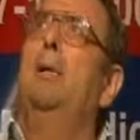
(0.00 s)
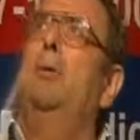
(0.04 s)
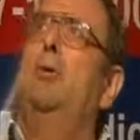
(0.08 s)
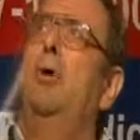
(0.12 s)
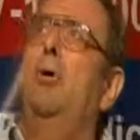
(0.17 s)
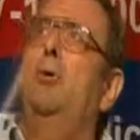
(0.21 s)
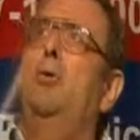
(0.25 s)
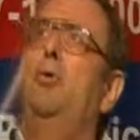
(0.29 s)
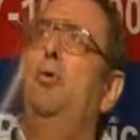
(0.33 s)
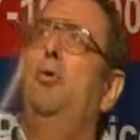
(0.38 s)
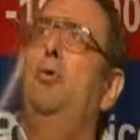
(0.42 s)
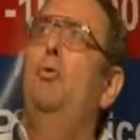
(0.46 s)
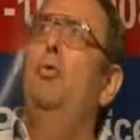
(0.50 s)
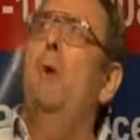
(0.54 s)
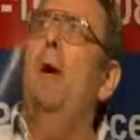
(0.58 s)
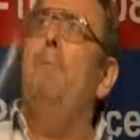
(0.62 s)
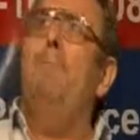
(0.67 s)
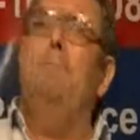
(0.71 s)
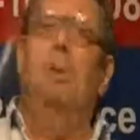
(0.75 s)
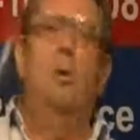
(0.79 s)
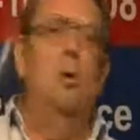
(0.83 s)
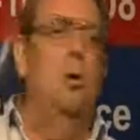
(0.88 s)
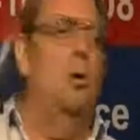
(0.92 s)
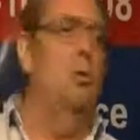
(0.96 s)
not to
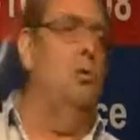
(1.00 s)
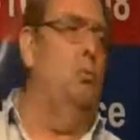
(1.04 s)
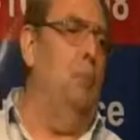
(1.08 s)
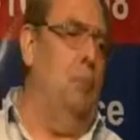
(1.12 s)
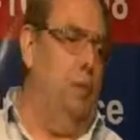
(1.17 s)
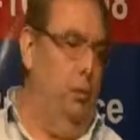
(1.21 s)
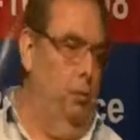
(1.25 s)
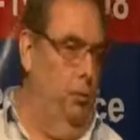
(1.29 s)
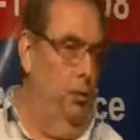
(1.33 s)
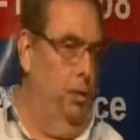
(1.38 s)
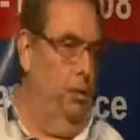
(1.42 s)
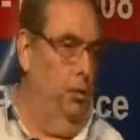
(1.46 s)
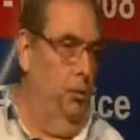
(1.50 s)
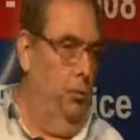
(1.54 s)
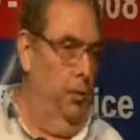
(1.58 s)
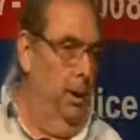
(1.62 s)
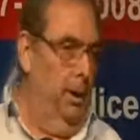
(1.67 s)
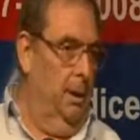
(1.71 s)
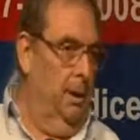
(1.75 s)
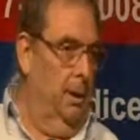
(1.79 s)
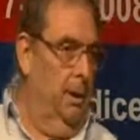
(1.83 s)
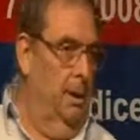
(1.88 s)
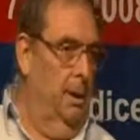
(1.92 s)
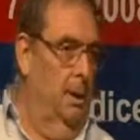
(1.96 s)
applaud what you are
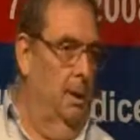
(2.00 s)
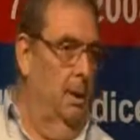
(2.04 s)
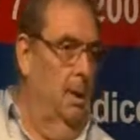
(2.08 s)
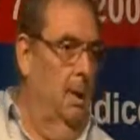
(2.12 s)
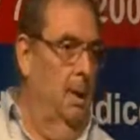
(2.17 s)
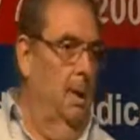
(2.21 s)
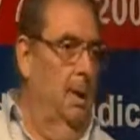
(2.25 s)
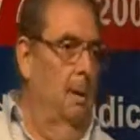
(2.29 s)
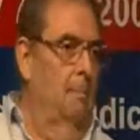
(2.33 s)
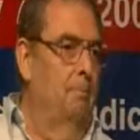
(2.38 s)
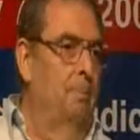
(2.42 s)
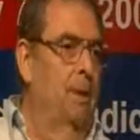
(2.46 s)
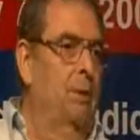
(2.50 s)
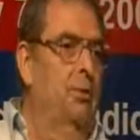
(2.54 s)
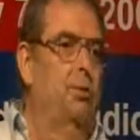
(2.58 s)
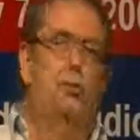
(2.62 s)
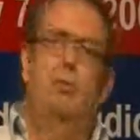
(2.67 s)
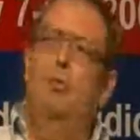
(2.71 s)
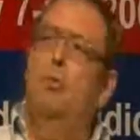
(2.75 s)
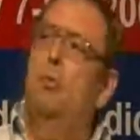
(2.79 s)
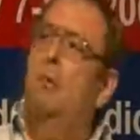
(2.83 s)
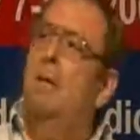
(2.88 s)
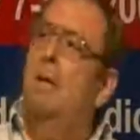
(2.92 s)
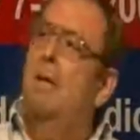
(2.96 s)
doing
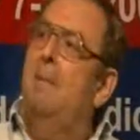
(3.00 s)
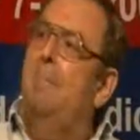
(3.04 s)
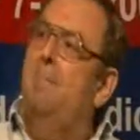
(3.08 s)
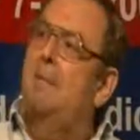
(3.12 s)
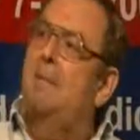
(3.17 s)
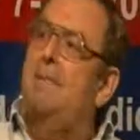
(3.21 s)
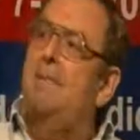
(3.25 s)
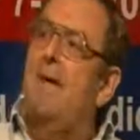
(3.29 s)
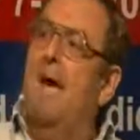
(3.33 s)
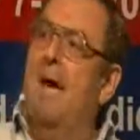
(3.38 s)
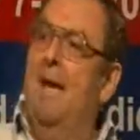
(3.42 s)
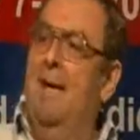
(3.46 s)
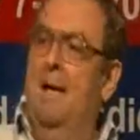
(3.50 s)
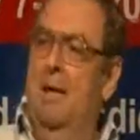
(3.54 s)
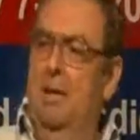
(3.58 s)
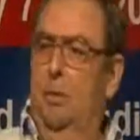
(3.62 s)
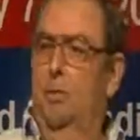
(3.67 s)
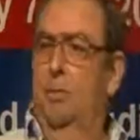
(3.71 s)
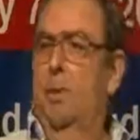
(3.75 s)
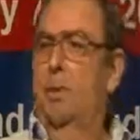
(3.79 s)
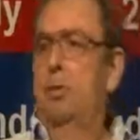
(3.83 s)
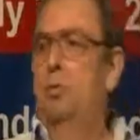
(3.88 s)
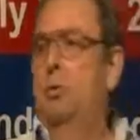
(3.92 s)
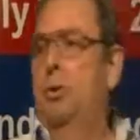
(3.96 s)
but to keep
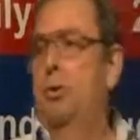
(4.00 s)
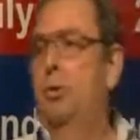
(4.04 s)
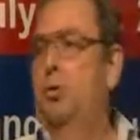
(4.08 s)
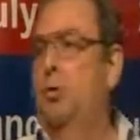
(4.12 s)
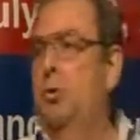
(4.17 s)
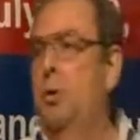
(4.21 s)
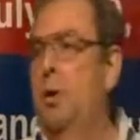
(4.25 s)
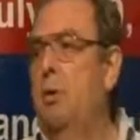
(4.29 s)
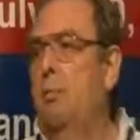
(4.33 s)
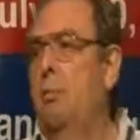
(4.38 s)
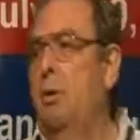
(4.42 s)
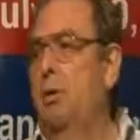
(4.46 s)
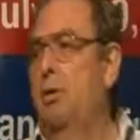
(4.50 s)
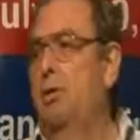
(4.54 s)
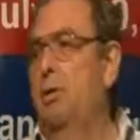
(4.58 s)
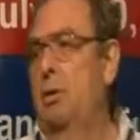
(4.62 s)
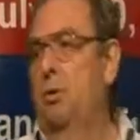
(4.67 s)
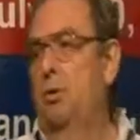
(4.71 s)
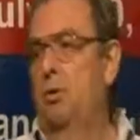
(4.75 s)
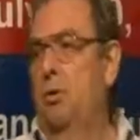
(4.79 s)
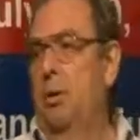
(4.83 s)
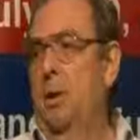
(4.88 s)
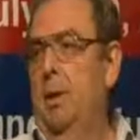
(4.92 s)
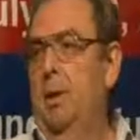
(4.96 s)
silent when you are doing what you
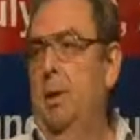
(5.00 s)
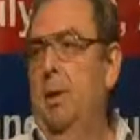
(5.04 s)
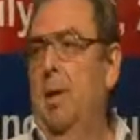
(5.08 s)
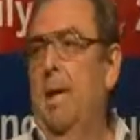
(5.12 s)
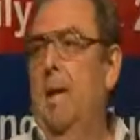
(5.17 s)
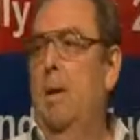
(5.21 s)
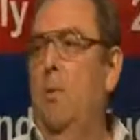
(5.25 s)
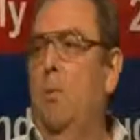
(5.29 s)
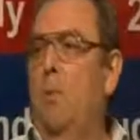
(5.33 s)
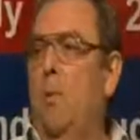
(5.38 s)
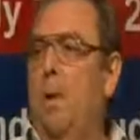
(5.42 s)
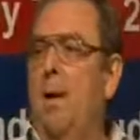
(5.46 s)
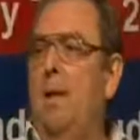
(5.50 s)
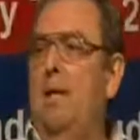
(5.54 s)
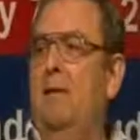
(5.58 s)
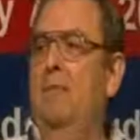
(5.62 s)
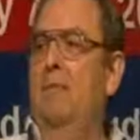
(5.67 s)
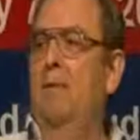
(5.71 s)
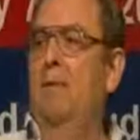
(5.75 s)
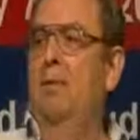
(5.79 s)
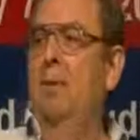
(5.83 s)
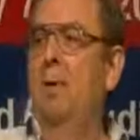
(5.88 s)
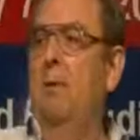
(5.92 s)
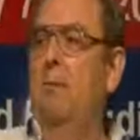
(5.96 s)
are doing and wait
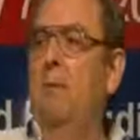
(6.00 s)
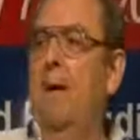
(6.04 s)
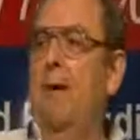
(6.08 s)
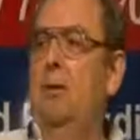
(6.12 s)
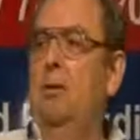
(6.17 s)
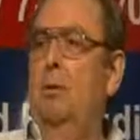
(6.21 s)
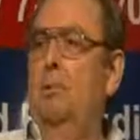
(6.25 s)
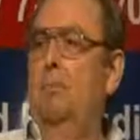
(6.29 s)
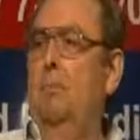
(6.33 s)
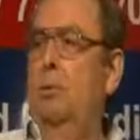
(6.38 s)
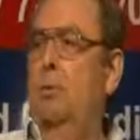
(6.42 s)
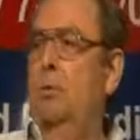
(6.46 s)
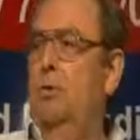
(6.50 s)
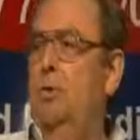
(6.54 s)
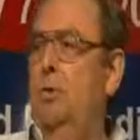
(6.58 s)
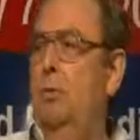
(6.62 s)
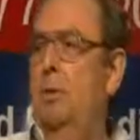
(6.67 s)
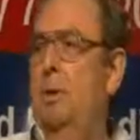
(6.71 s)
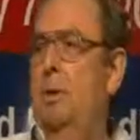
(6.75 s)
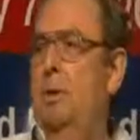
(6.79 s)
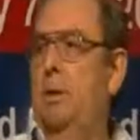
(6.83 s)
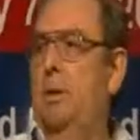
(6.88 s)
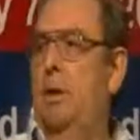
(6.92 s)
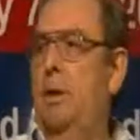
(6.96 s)
for the right
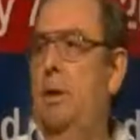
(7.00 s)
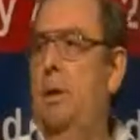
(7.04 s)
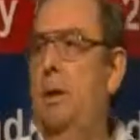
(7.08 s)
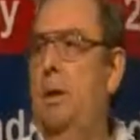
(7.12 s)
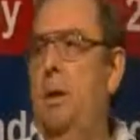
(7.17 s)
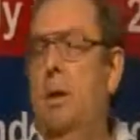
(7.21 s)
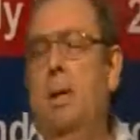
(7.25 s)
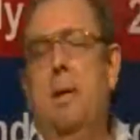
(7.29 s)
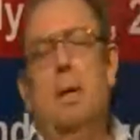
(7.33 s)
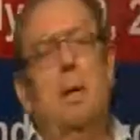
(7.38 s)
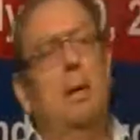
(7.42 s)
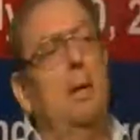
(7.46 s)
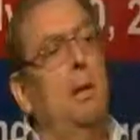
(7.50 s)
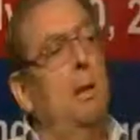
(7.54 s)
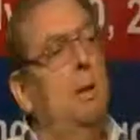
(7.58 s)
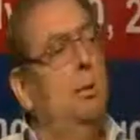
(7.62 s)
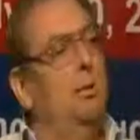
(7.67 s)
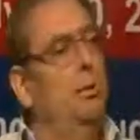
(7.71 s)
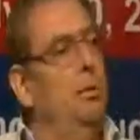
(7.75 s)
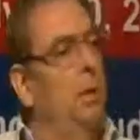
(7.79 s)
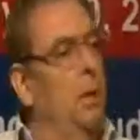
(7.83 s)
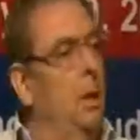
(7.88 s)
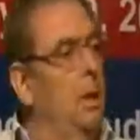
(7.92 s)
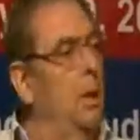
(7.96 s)
opportunity
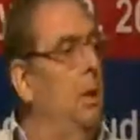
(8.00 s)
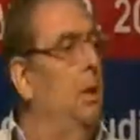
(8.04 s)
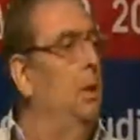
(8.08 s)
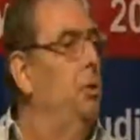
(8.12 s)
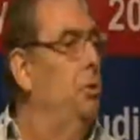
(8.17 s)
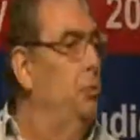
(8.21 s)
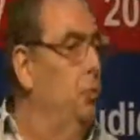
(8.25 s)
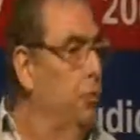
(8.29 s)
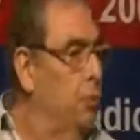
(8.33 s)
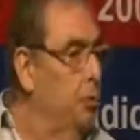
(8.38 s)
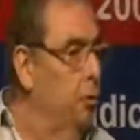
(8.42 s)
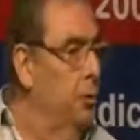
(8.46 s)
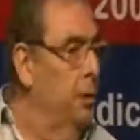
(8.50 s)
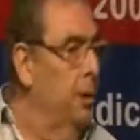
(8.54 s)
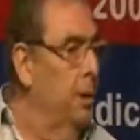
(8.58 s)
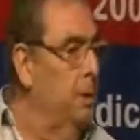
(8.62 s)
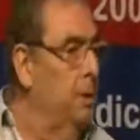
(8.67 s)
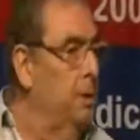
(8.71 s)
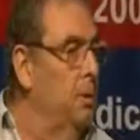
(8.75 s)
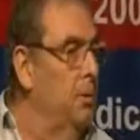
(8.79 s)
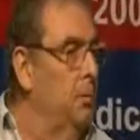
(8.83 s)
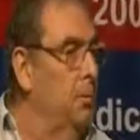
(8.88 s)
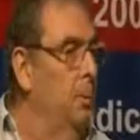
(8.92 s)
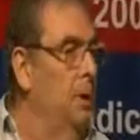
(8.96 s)
uh, to do
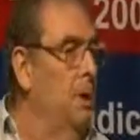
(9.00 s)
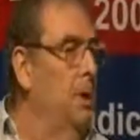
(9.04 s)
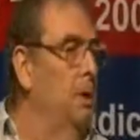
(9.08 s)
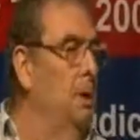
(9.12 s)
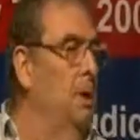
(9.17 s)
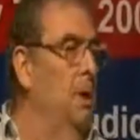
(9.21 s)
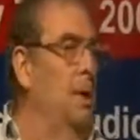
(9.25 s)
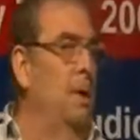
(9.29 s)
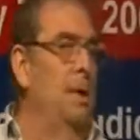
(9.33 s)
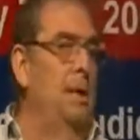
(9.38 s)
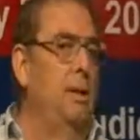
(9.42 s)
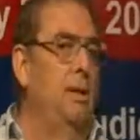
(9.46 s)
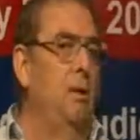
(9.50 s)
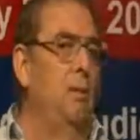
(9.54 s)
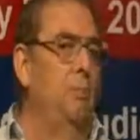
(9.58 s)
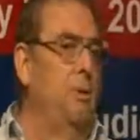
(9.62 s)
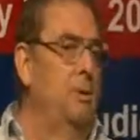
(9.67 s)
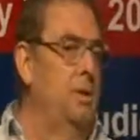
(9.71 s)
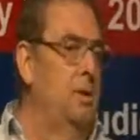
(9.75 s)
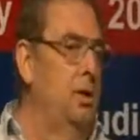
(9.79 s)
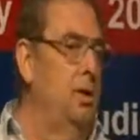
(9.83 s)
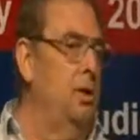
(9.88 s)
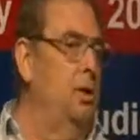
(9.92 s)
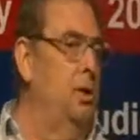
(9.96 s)
it when the
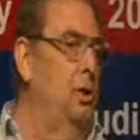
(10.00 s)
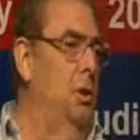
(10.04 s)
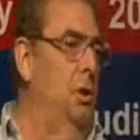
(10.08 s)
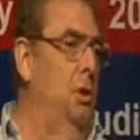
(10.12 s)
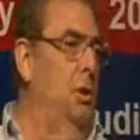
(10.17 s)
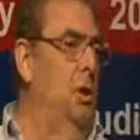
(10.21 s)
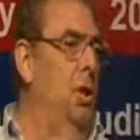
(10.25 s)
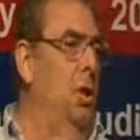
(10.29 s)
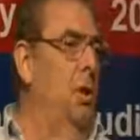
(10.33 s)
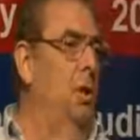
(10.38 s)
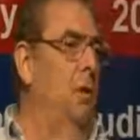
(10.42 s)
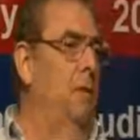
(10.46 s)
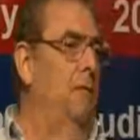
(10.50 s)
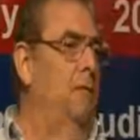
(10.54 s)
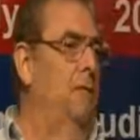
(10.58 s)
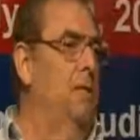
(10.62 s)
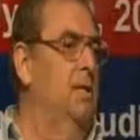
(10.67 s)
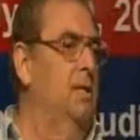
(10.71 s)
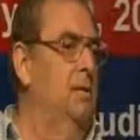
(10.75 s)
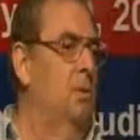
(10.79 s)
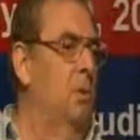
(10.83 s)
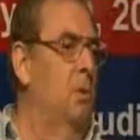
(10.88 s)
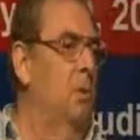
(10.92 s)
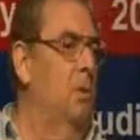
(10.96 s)
opposition of
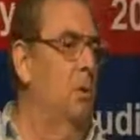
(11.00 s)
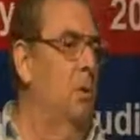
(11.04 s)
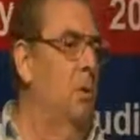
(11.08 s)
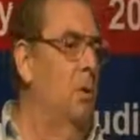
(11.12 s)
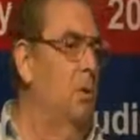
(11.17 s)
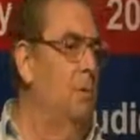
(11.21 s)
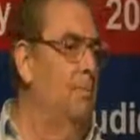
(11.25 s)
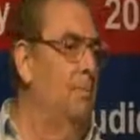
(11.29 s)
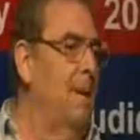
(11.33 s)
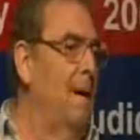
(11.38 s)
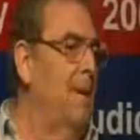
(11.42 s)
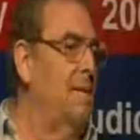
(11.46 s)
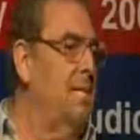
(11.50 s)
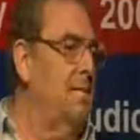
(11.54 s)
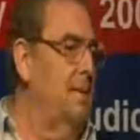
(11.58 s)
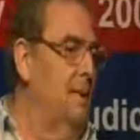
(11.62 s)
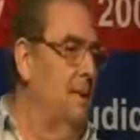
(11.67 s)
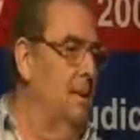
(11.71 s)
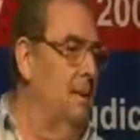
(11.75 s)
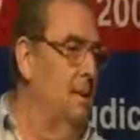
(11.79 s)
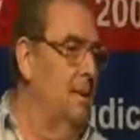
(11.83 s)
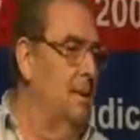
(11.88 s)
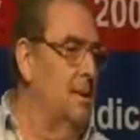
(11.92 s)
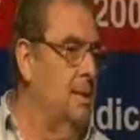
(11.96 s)
the so-called
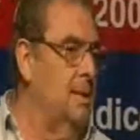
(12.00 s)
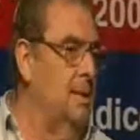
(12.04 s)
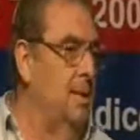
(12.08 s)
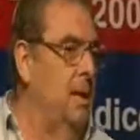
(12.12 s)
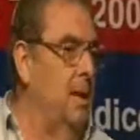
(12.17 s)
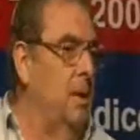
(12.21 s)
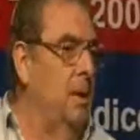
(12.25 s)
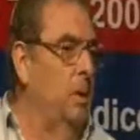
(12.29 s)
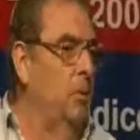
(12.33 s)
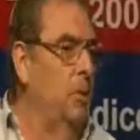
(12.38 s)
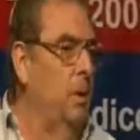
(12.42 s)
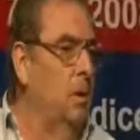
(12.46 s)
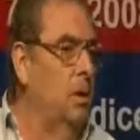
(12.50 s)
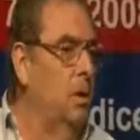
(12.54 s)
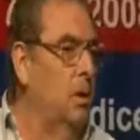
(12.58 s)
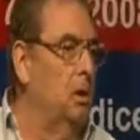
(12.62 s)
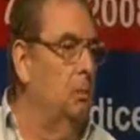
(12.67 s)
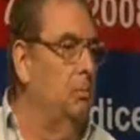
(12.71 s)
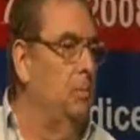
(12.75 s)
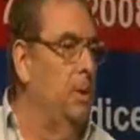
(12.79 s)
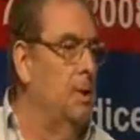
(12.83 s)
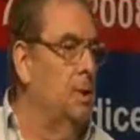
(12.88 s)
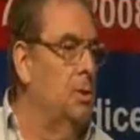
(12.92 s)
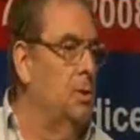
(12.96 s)
bystanders will
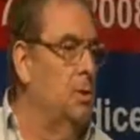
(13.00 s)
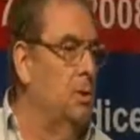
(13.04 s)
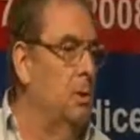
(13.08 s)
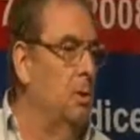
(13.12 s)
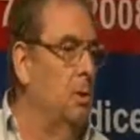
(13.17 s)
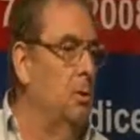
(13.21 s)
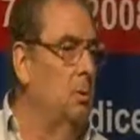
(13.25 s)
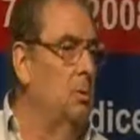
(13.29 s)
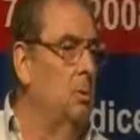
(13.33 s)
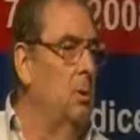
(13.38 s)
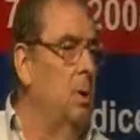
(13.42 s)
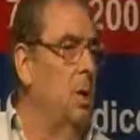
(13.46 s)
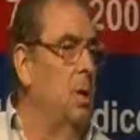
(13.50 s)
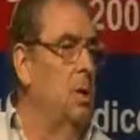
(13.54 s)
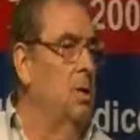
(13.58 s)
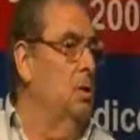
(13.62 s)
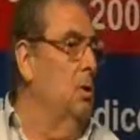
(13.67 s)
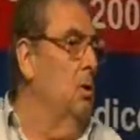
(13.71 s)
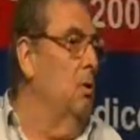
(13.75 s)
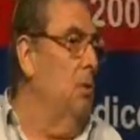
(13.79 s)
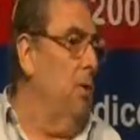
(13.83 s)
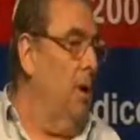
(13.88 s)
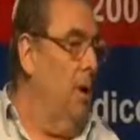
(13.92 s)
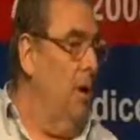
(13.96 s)
not be so
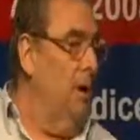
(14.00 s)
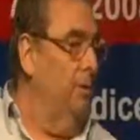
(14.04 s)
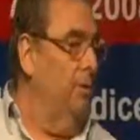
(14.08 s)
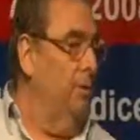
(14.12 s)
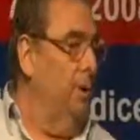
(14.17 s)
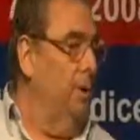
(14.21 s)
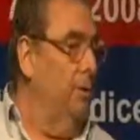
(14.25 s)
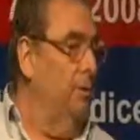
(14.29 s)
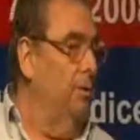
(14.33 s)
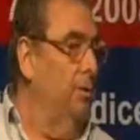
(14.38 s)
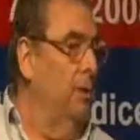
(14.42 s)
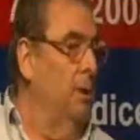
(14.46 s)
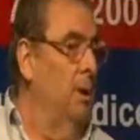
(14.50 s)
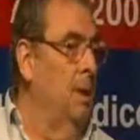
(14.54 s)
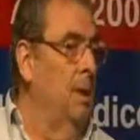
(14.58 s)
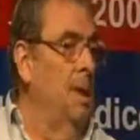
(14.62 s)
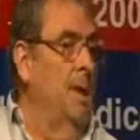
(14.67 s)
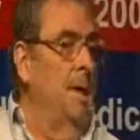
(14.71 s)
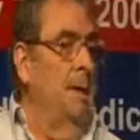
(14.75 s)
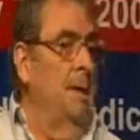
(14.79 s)
so relevant